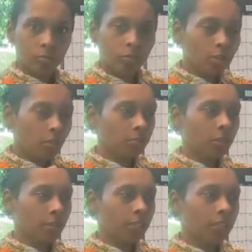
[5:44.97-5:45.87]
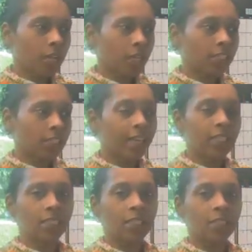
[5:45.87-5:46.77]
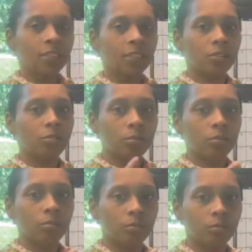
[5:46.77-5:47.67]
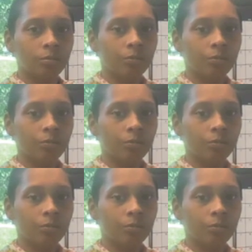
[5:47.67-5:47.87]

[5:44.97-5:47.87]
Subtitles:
You know, you gotta change it to